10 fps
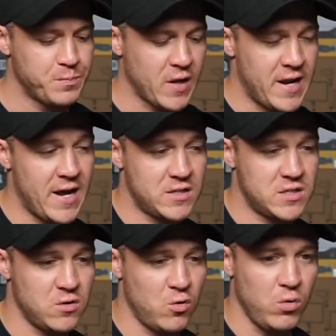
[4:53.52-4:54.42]
And
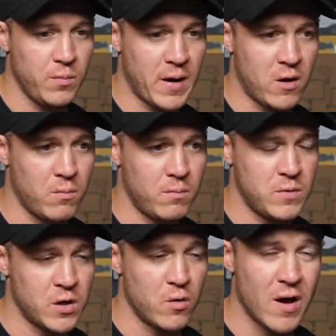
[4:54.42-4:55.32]
that's all about,
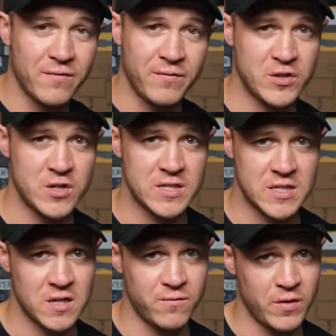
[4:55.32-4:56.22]
you know,
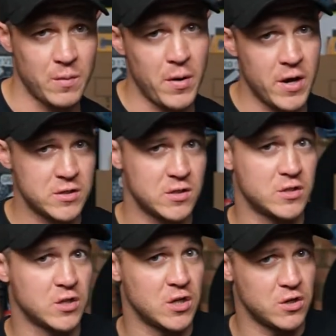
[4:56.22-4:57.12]
efficiency for the person
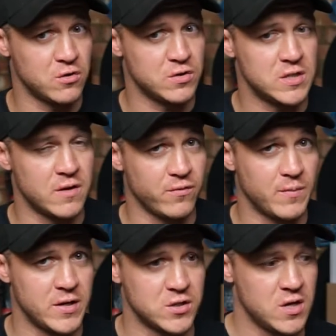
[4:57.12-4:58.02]
that's going to use the
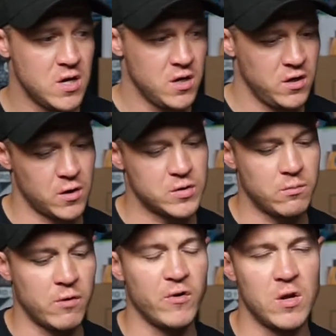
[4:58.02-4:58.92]
information. You know,
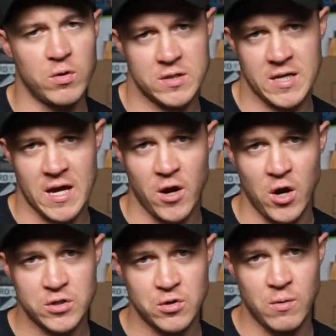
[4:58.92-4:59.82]
someone really wants to get an
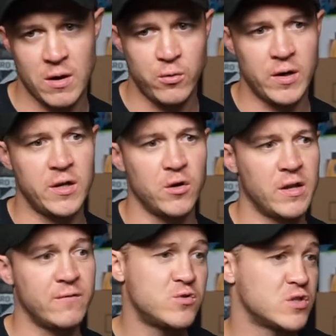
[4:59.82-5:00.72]
article out quickly, or
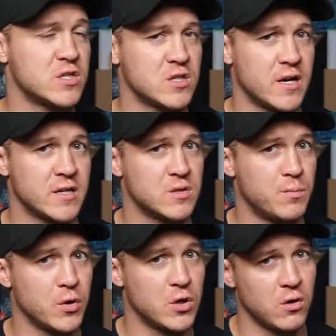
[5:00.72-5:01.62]
they've just decided to
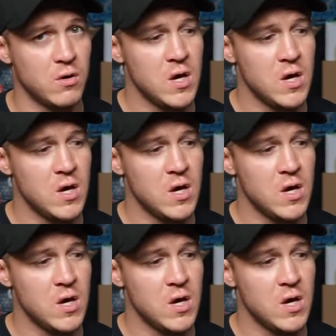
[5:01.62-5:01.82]
book you,